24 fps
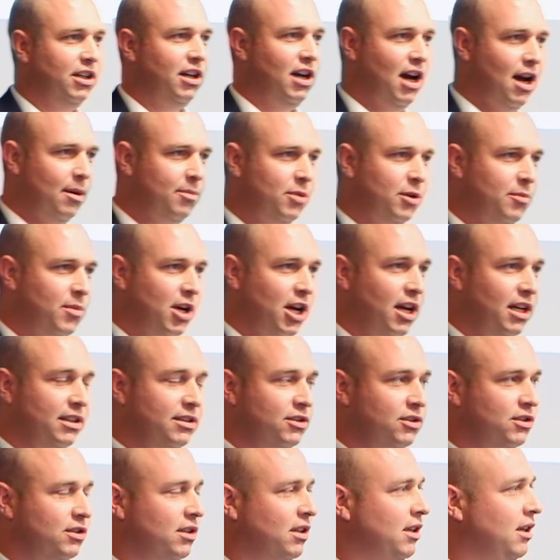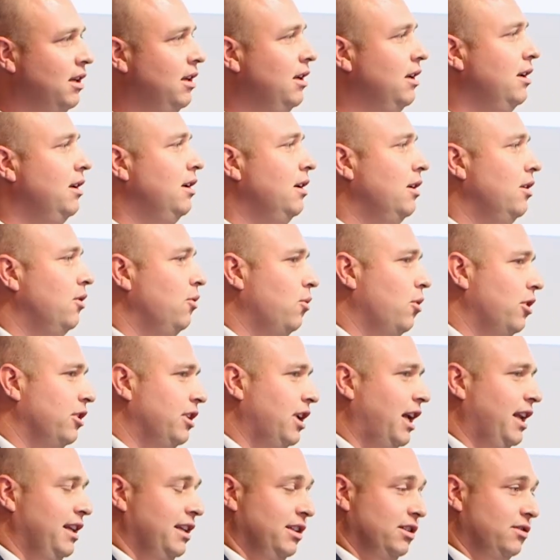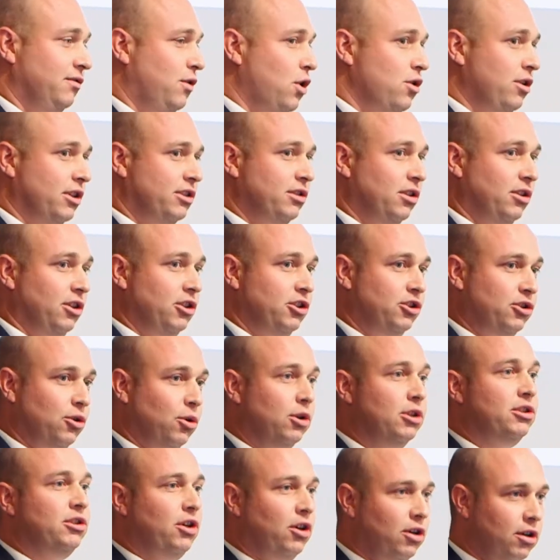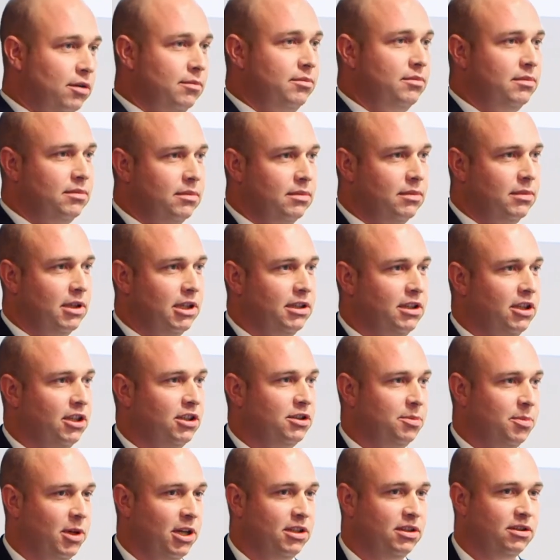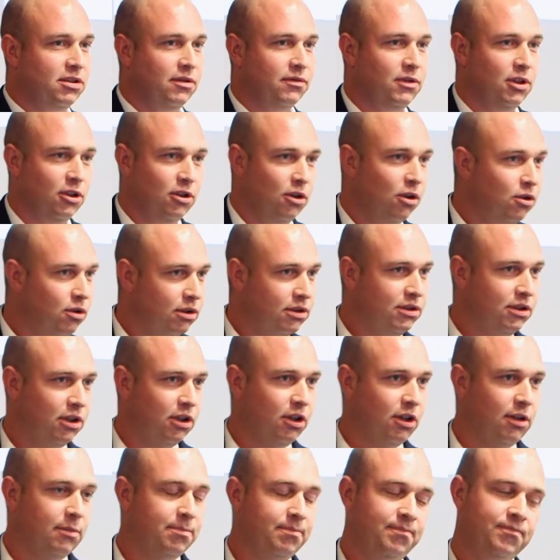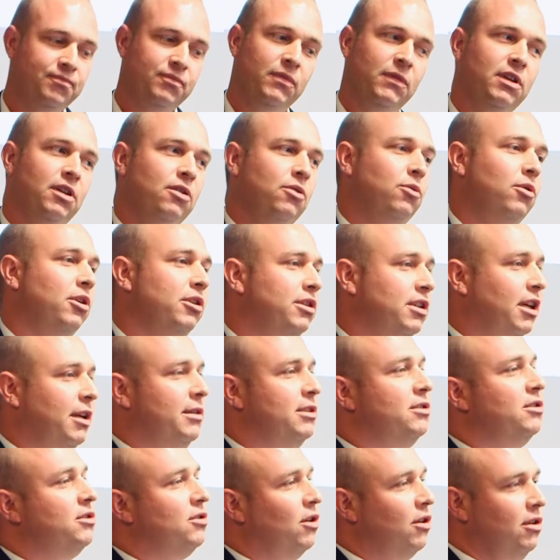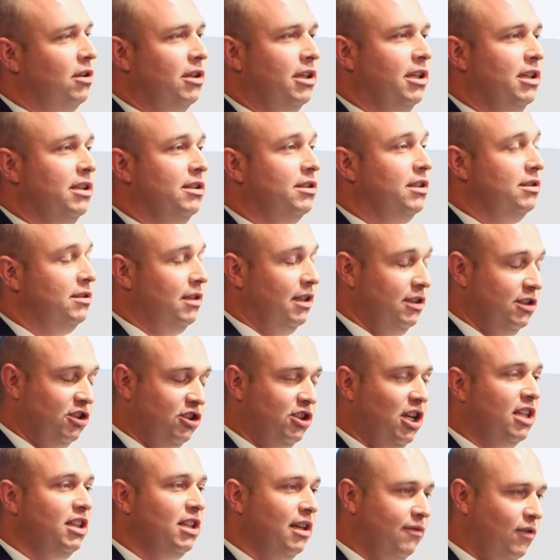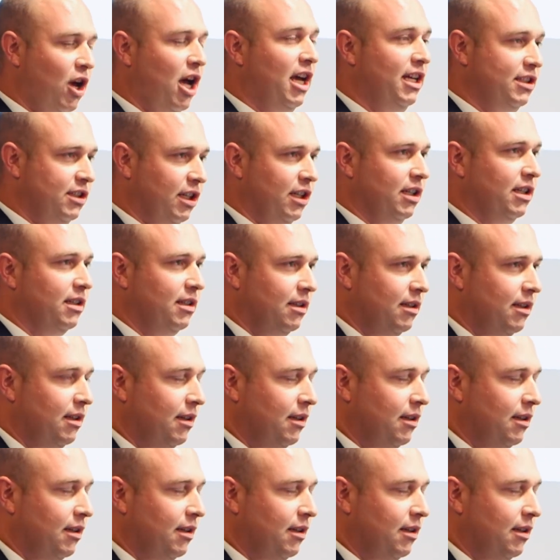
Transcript: compromise, one that is focused on the short term at the expense of the long term, one that certainly is incentivizing